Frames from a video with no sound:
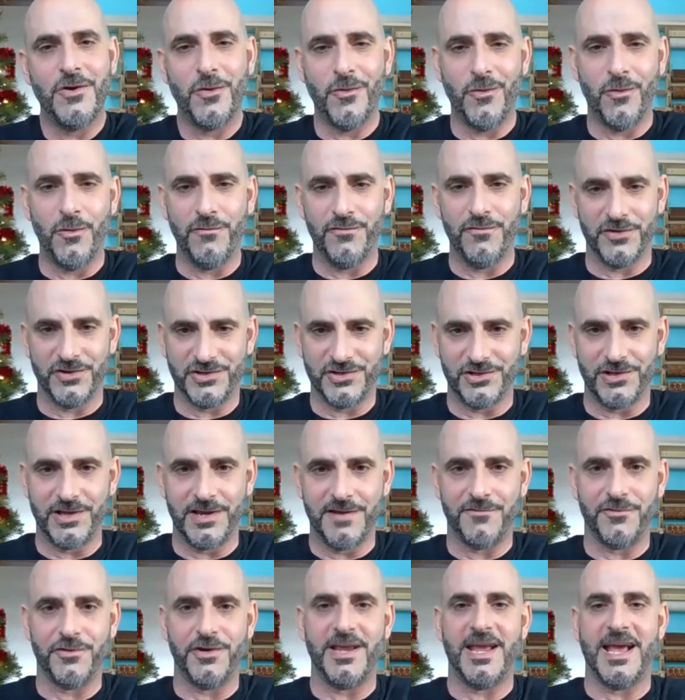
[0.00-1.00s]
over
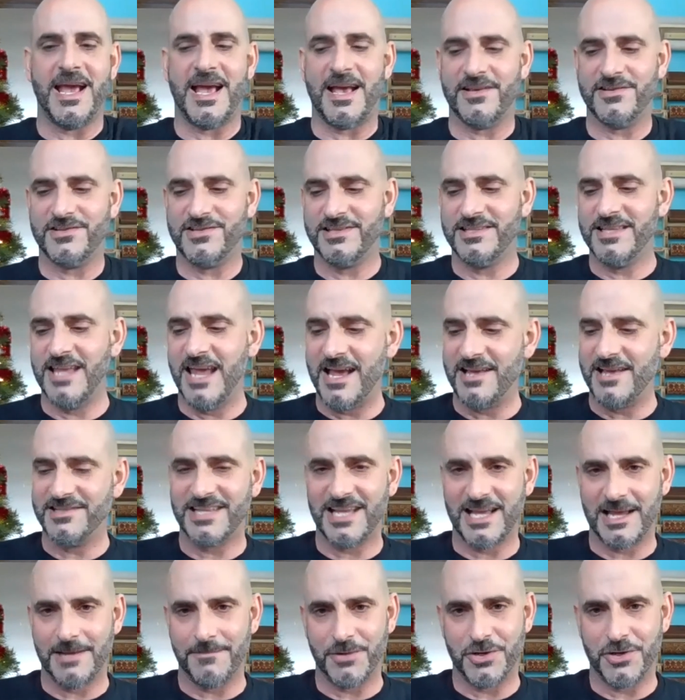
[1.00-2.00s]
slavery as
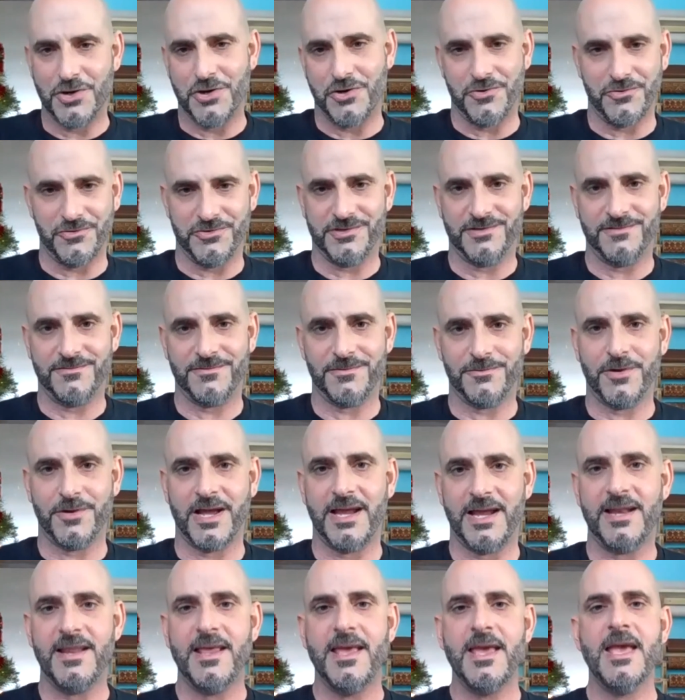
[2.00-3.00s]
time goes,
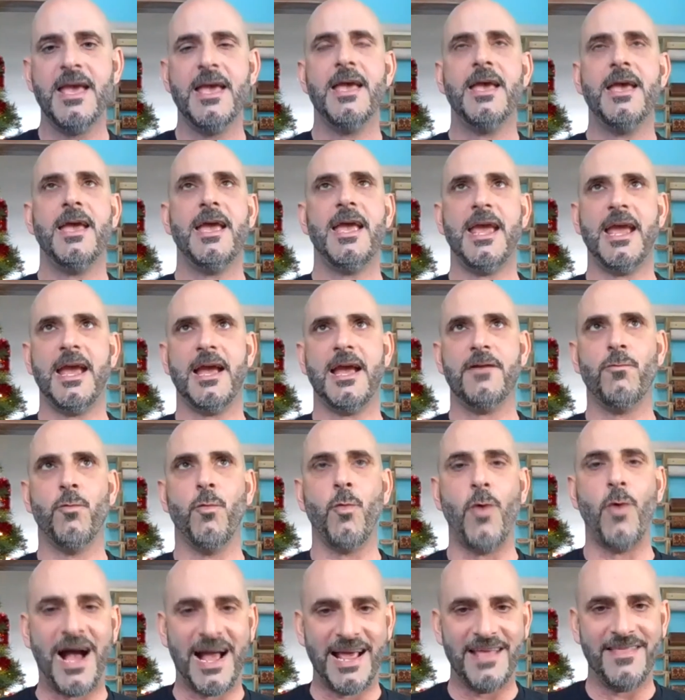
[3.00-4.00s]
right? And
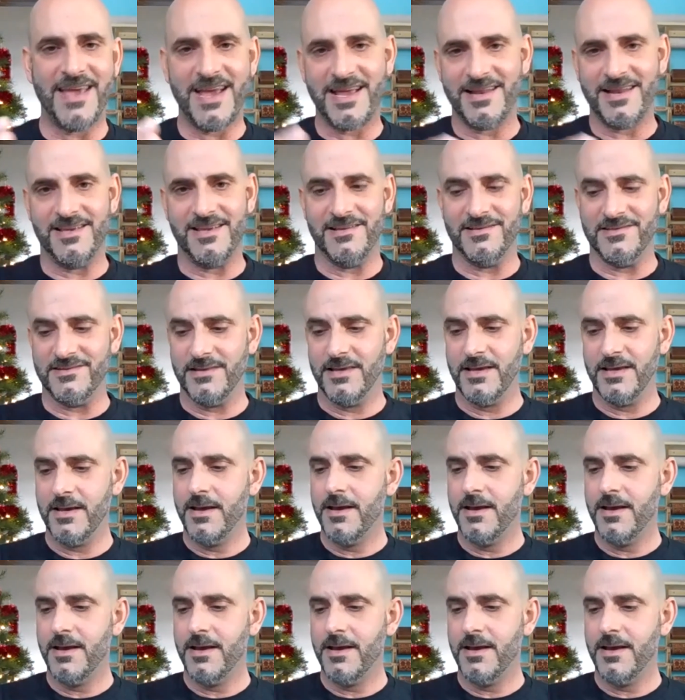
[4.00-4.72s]
why that is.